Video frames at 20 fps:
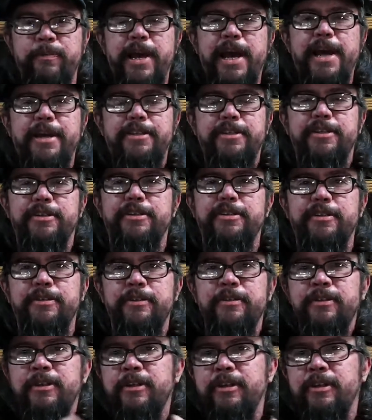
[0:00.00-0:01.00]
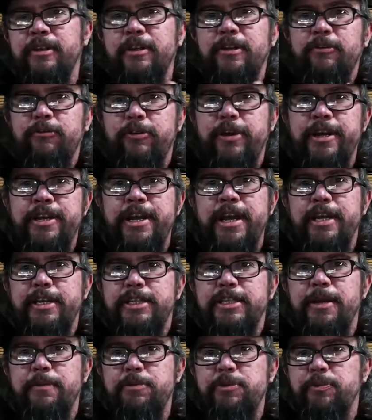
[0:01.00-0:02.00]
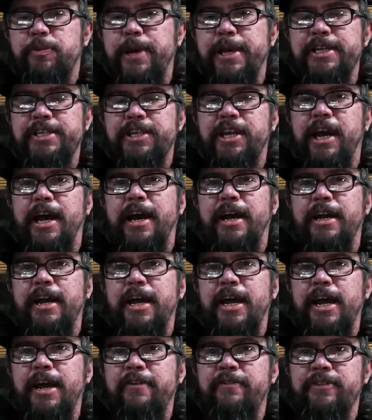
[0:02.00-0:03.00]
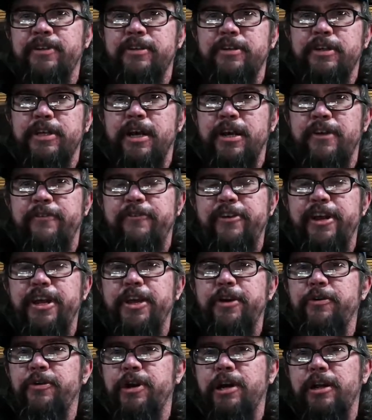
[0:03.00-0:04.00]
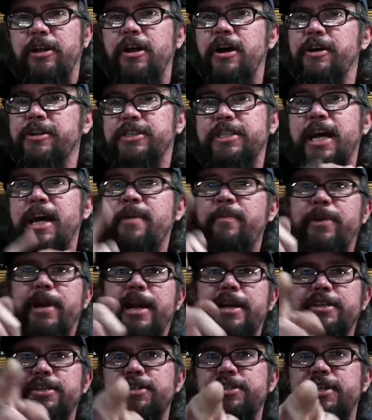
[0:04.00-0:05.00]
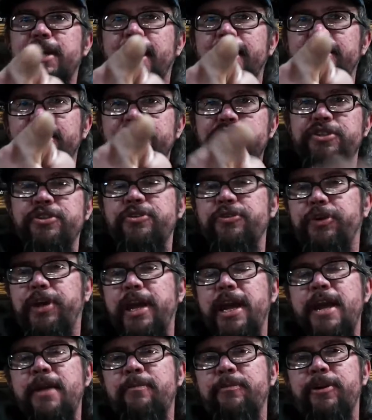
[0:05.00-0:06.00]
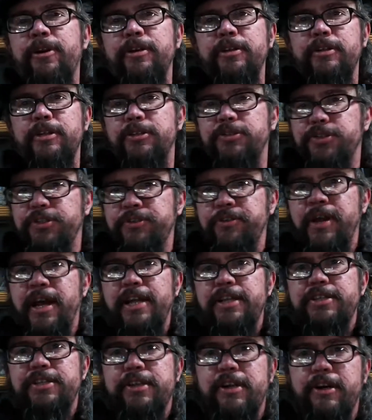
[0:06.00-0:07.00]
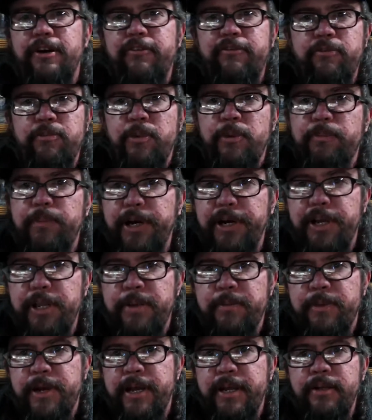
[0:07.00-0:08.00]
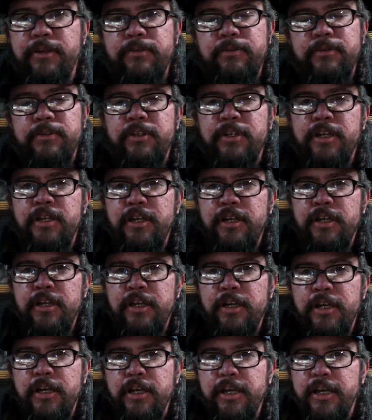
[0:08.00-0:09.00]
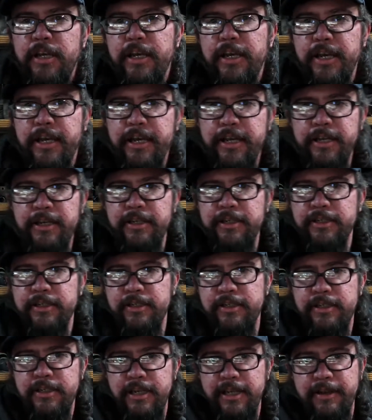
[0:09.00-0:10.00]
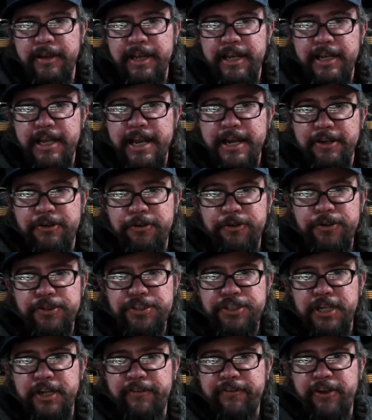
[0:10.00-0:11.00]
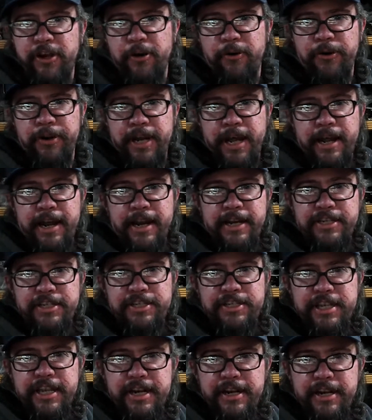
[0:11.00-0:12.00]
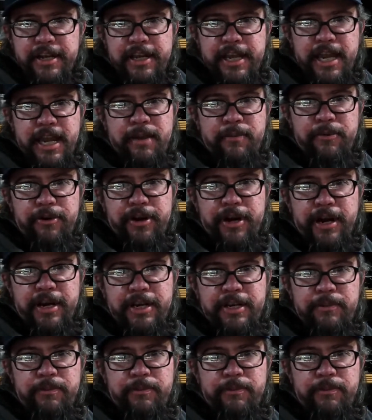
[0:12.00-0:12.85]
back to Redneck Tips by Scott. I haven't done a video in a long time, but I just got this new camera two nights ago from a buddy of mine. And I got a lot of cool stuff going on. I just needed a camera and I need the